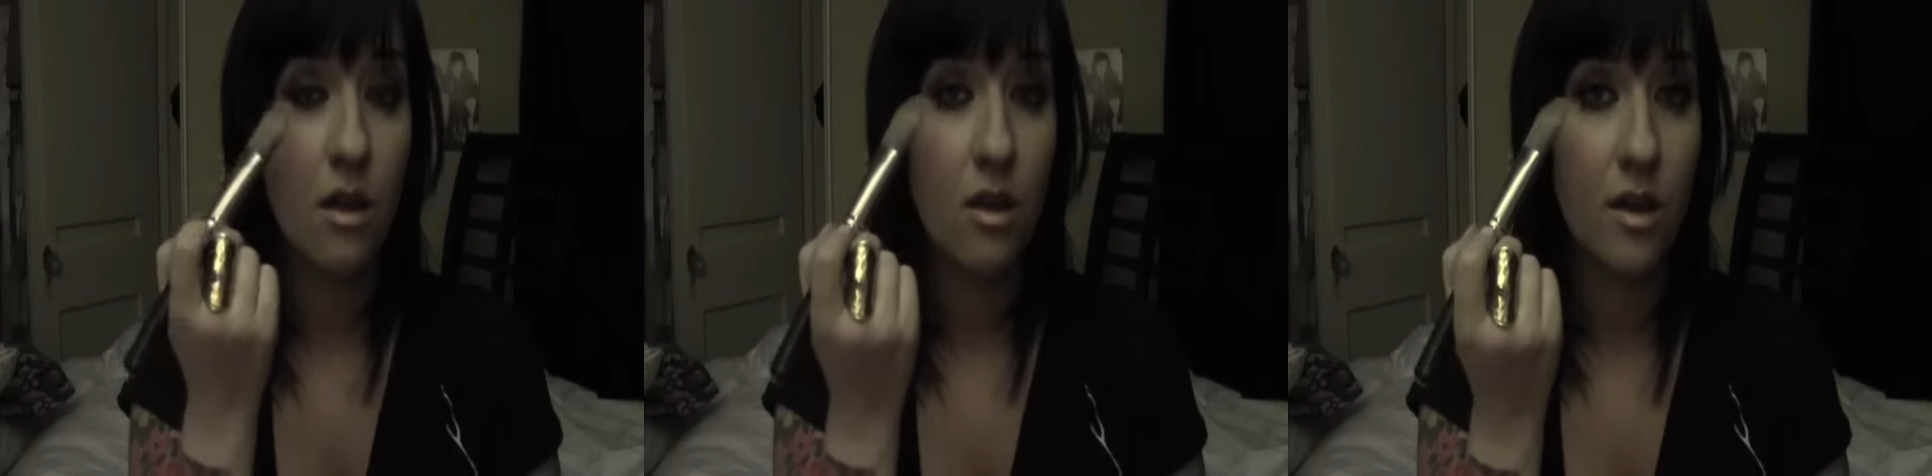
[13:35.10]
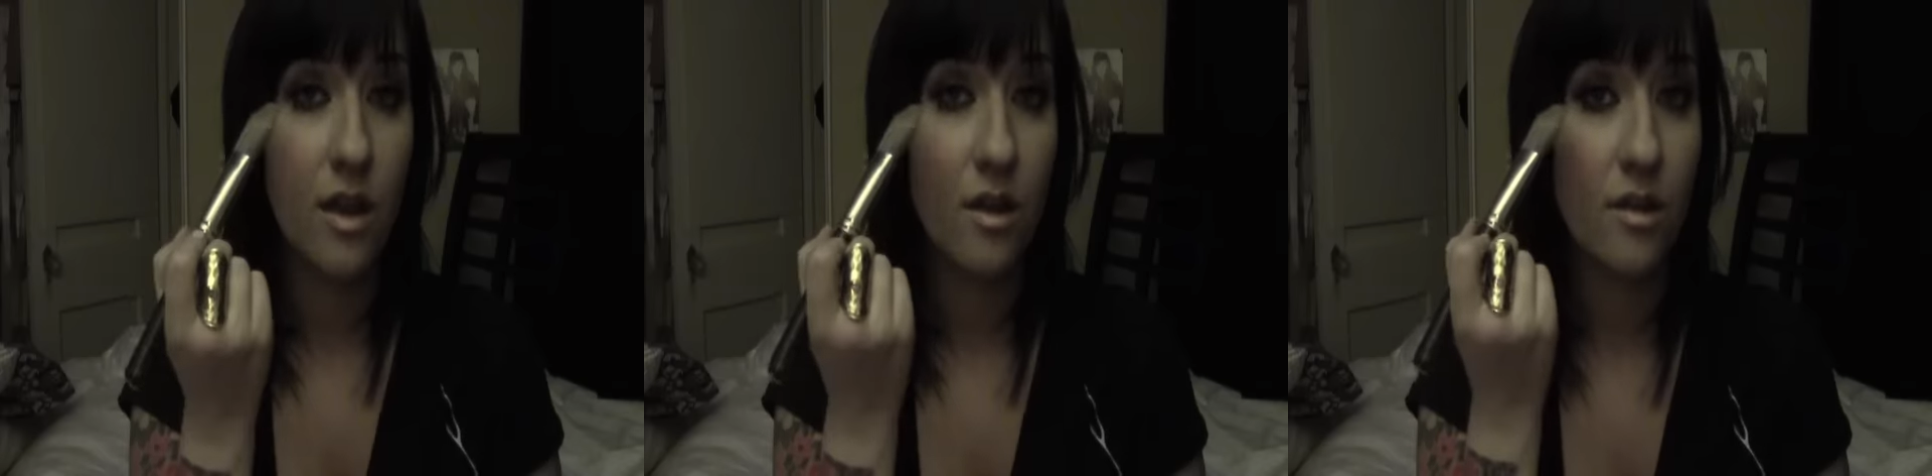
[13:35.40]

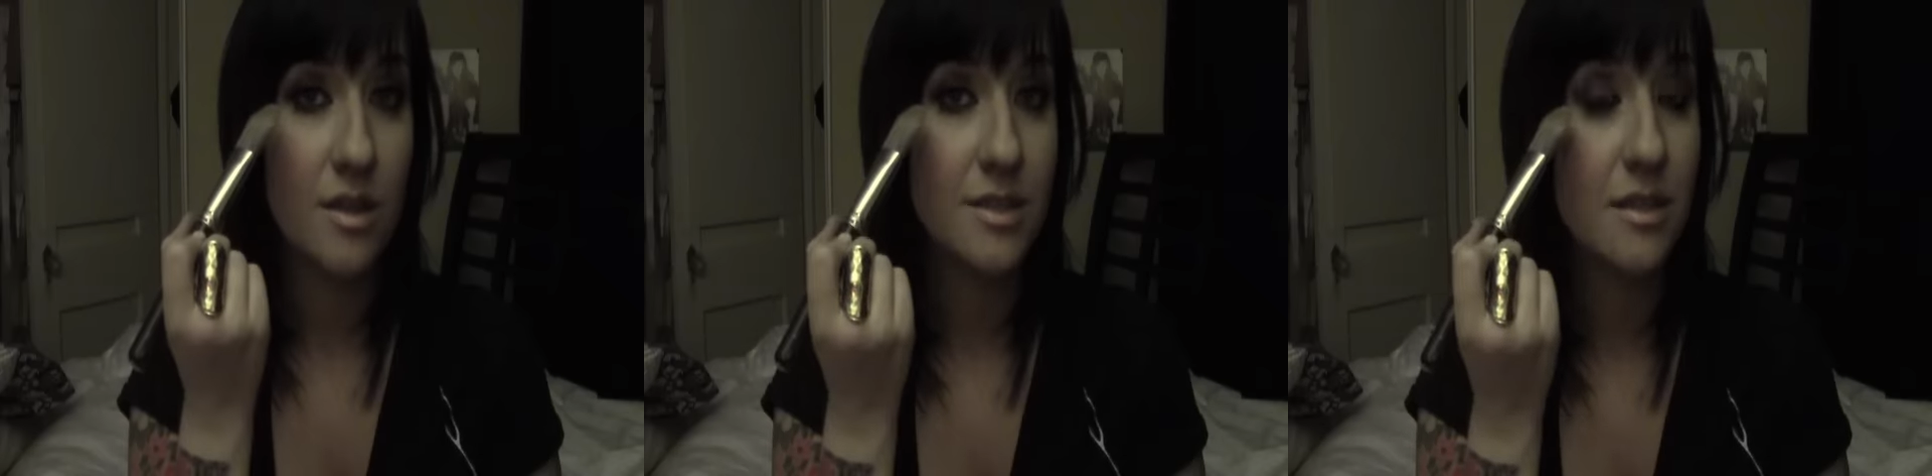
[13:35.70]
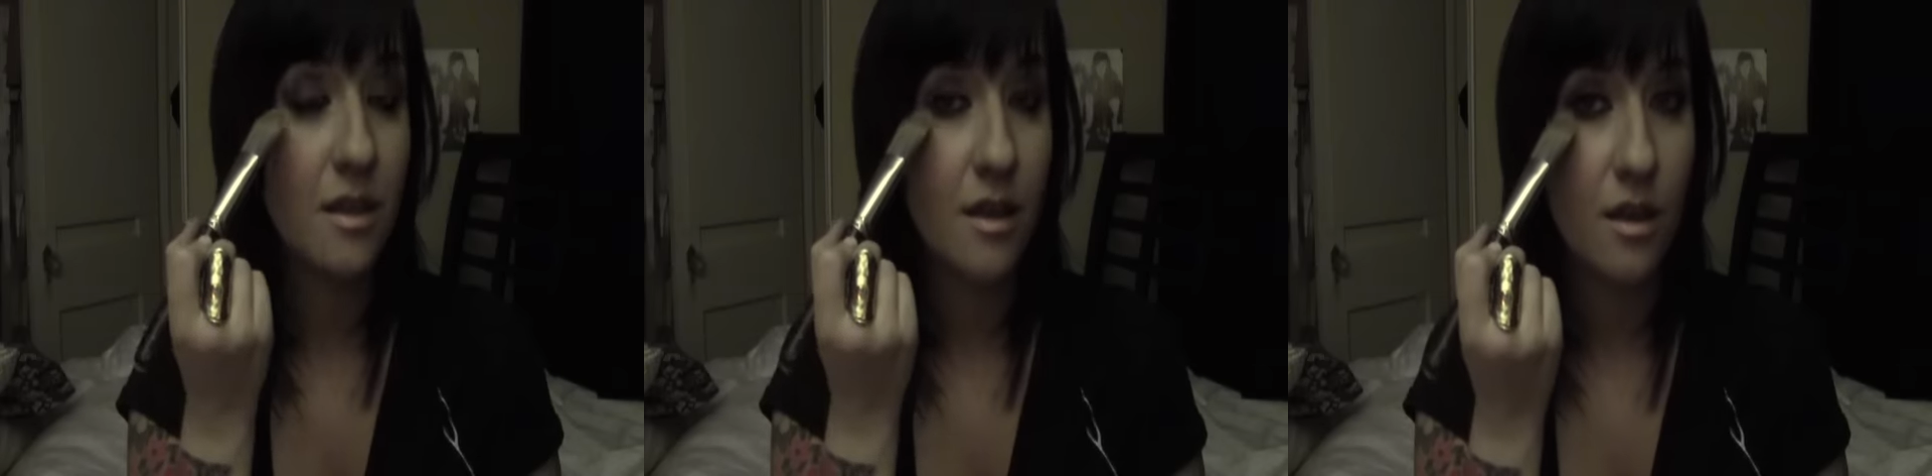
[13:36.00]
on areas
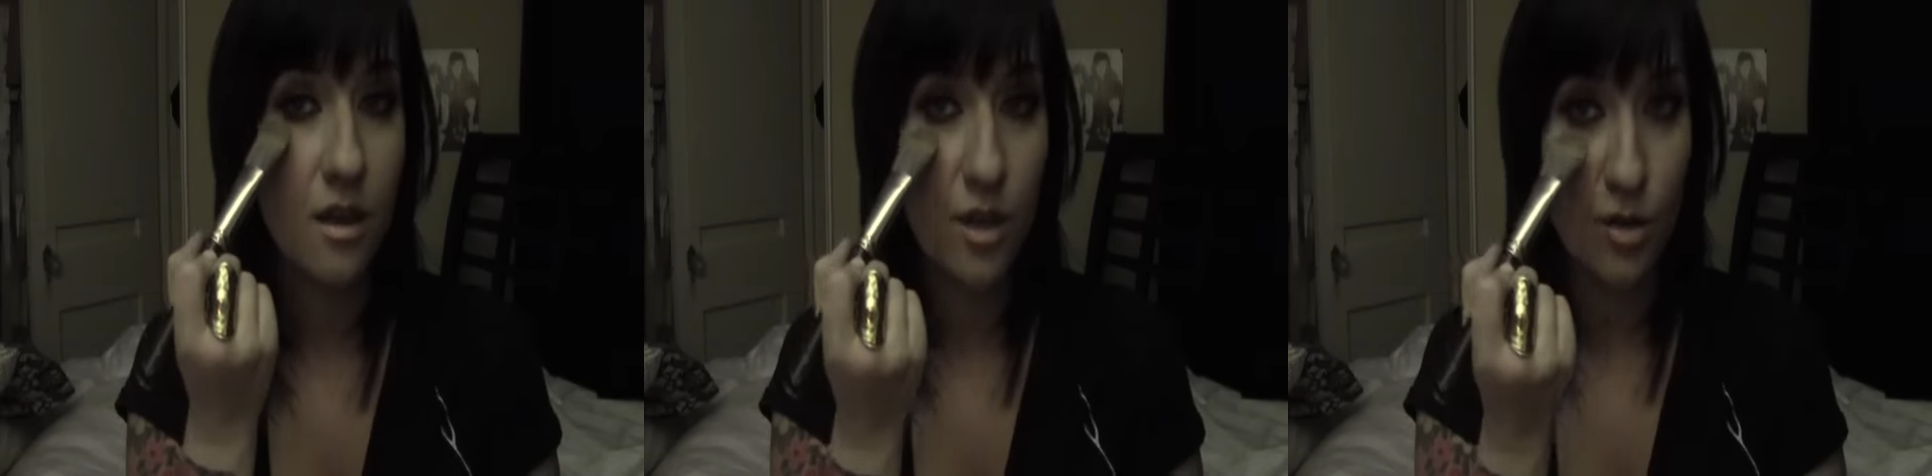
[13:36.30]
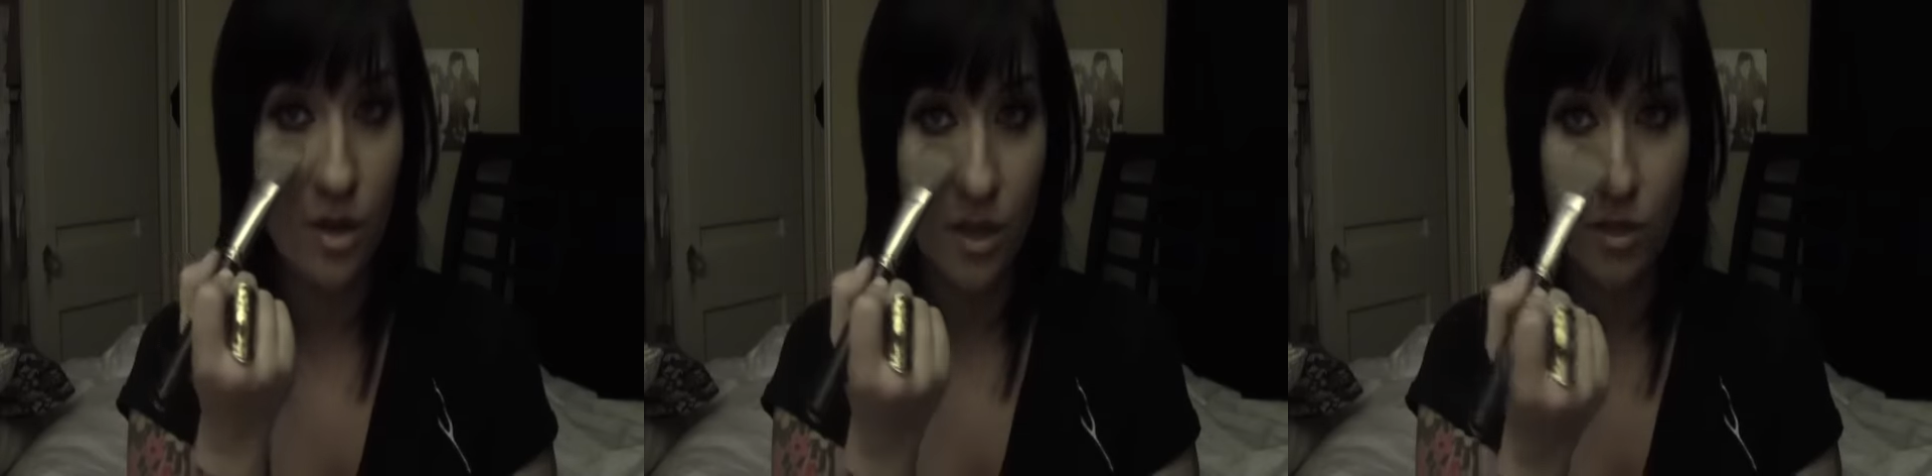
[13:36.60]
like
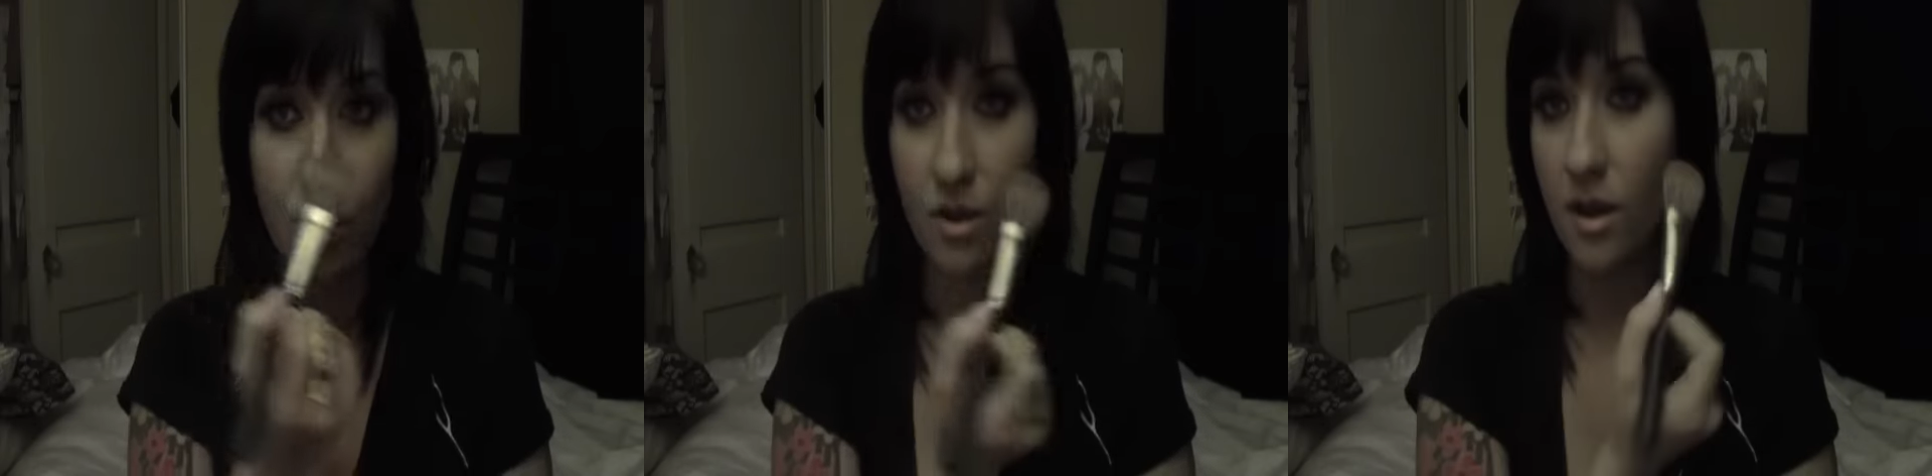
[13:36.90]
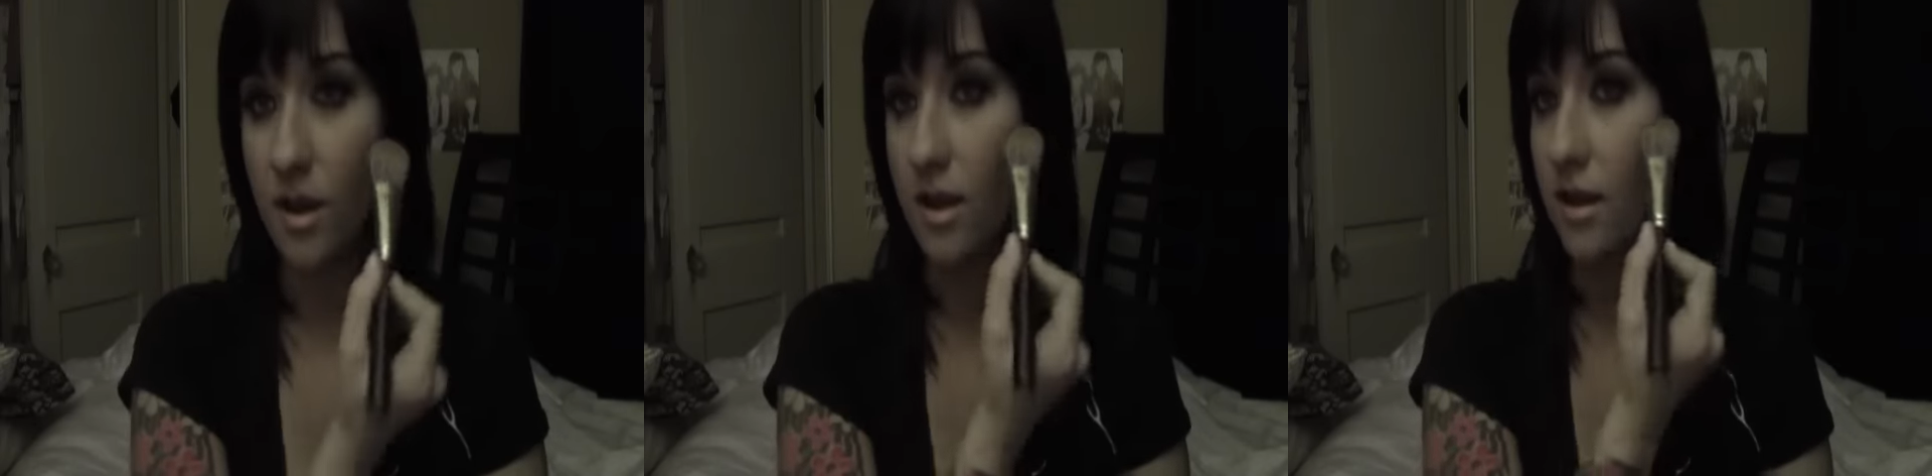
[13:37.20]
underneath your
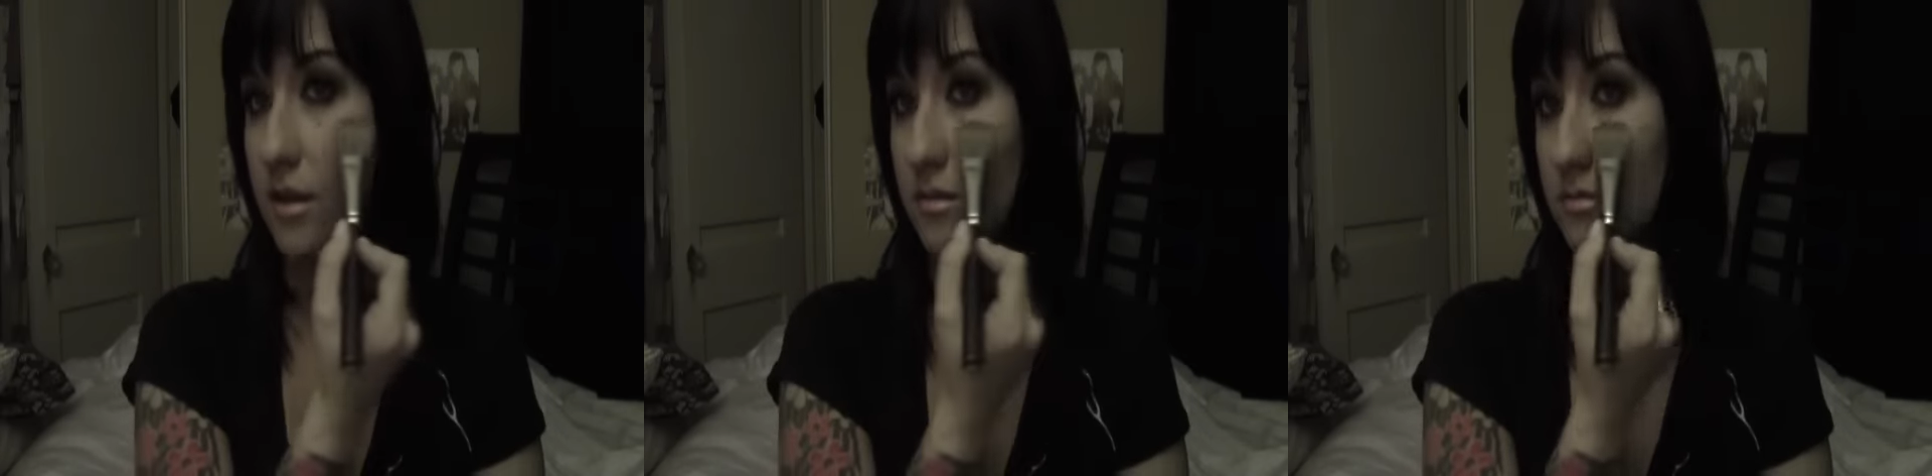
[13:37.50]
eye